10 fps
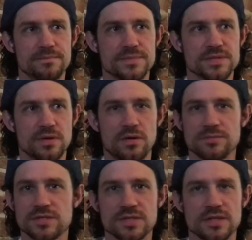So
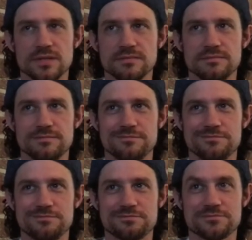I'm just gonna
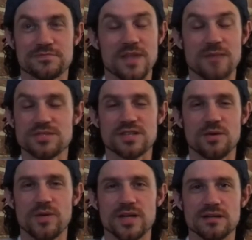
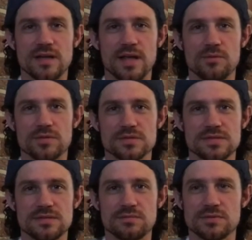wing it, and we'll
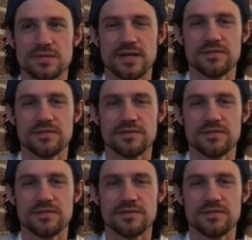take